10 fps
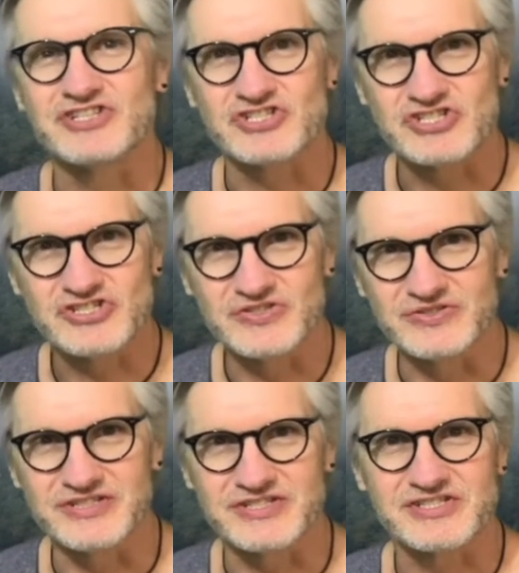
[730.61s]
and
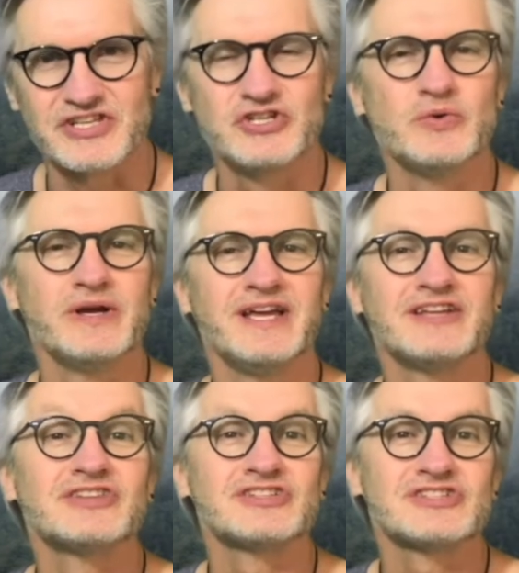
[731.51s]
stillness that you were
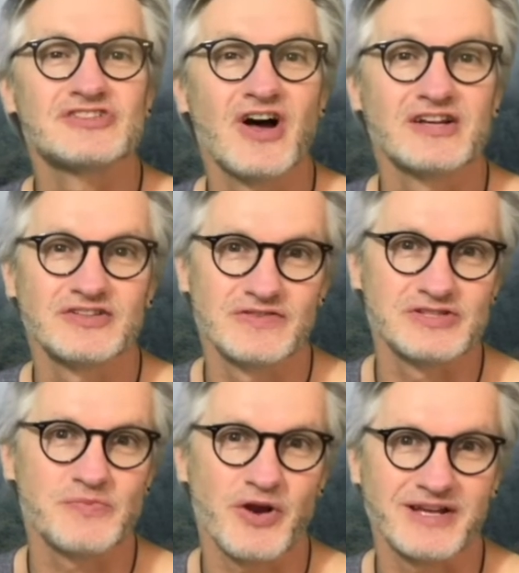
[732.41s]
in at the start of
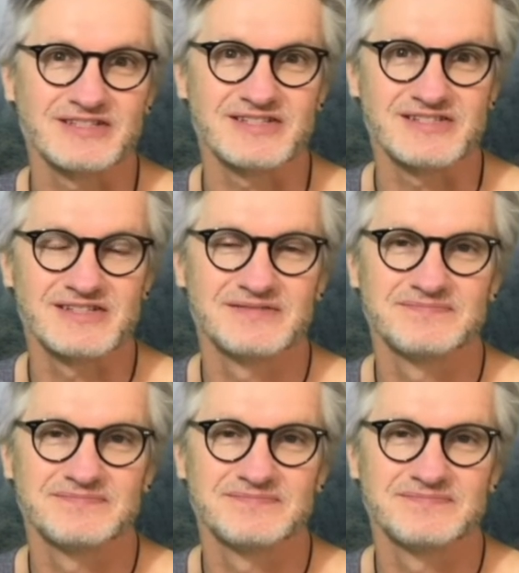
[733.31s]
this practice.